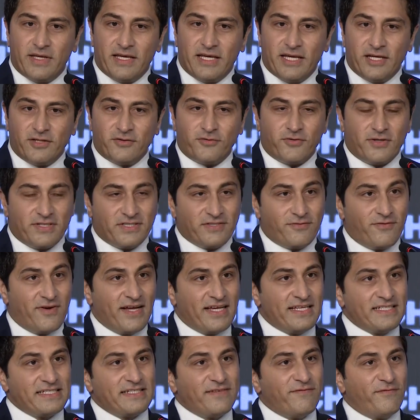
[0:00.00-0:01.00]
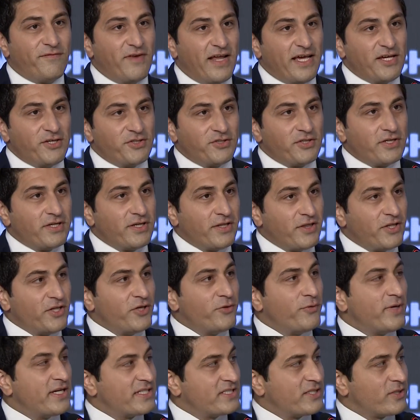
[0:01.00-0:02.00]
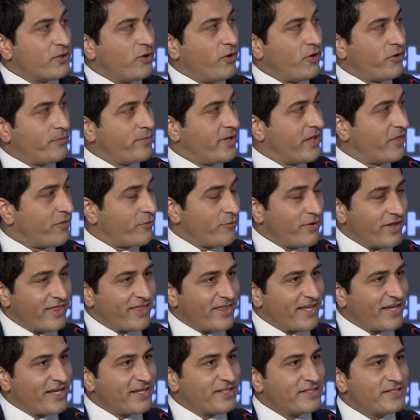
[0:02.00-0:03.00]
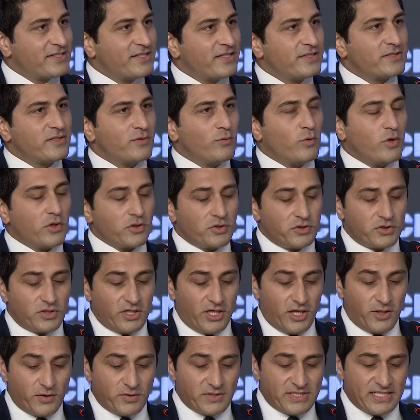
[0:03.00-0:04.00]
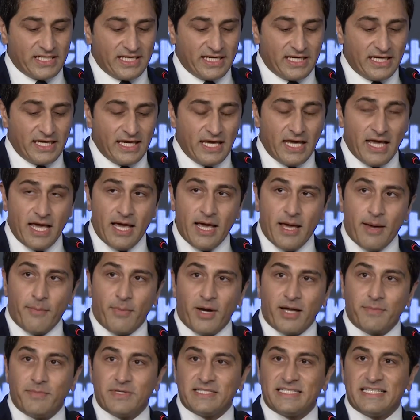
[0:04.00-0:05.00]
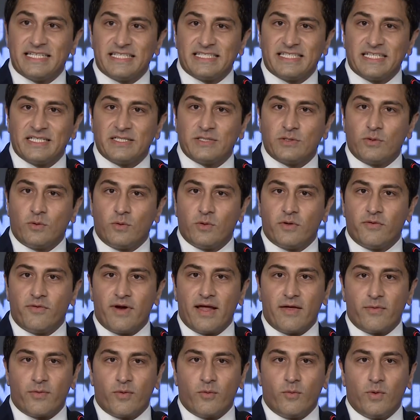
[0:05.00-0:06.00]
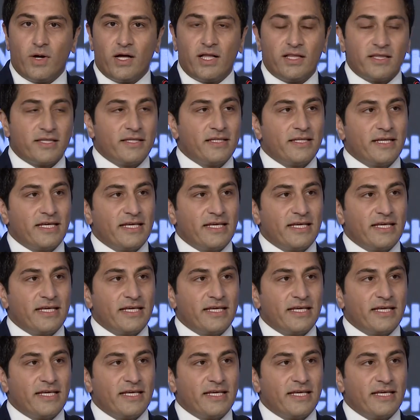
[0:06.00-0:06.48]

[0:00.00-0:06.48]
Interest rates, inflation, and the US economy, three things that are watched closely by businesses all around the world.